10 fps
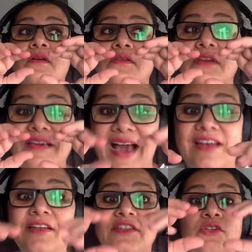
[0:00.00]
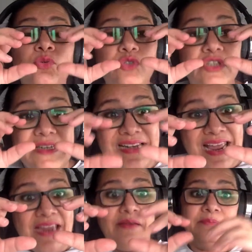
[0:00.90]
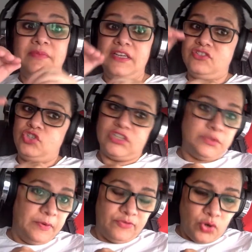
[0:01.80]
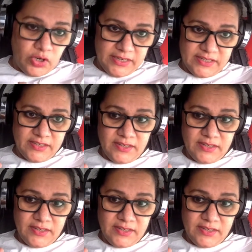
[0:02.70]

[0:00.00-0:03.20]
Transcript: the character whose name is just before it.